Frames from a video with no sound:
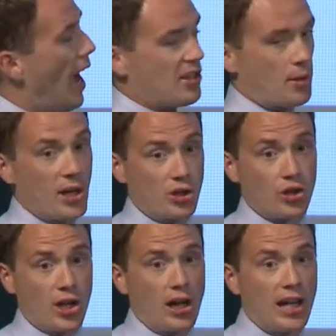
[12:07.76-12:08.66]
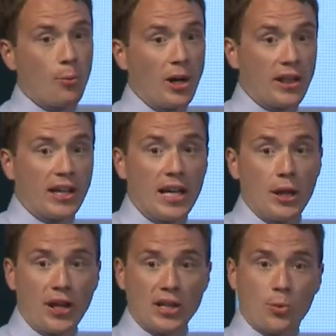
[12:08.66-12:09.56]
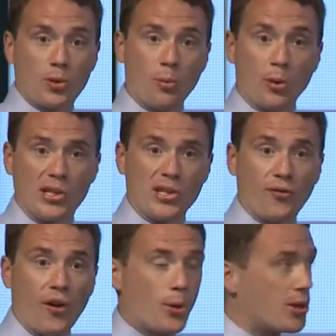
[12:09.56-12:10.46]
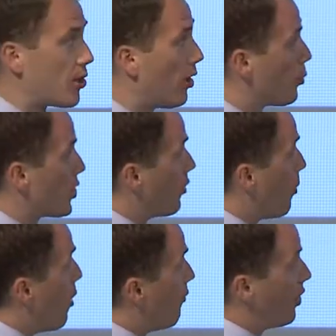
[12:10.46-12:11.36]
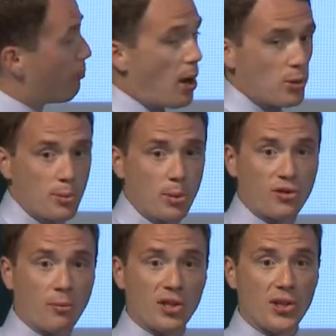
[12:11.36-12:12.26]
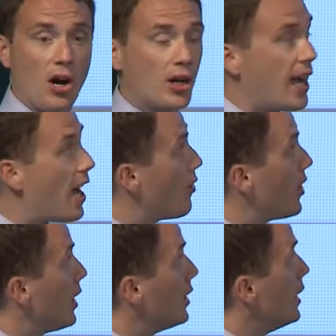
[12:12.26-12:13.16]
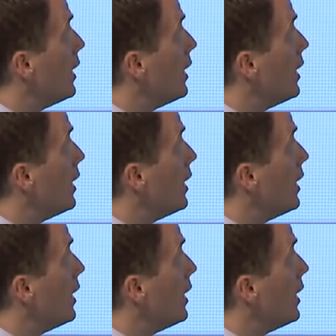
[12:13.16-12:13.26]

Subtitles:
As I mentioned earlier, one of the key things which we wanted to focus on was the removal of multiples from the target area.